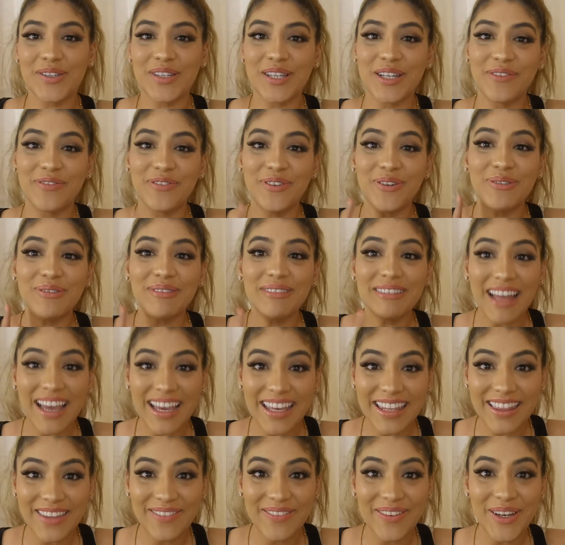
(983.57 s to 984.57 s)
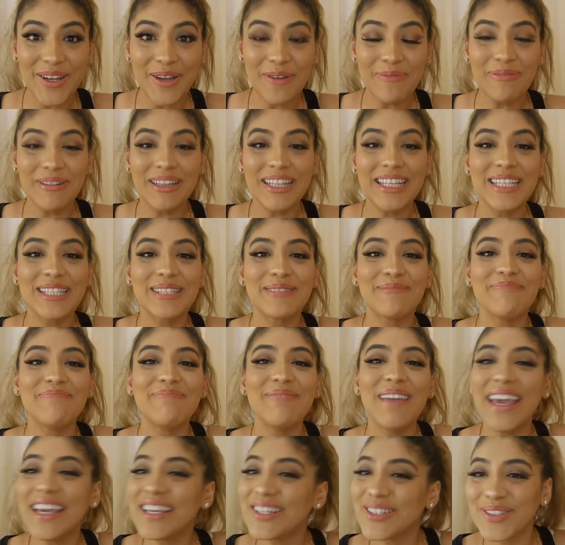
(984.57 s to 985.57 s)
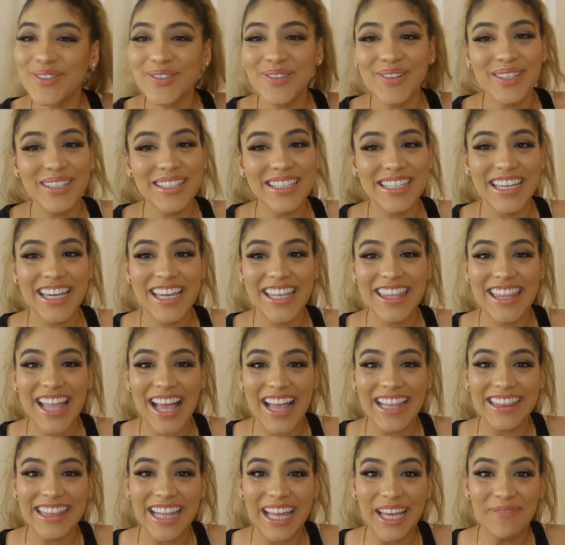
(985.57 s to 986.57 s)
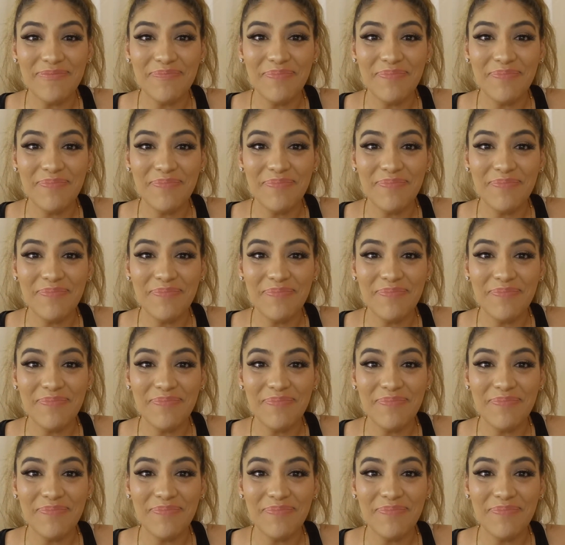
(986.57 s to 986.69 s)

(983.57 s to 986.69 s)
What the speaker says: and if you like the video, please make sure to hit that like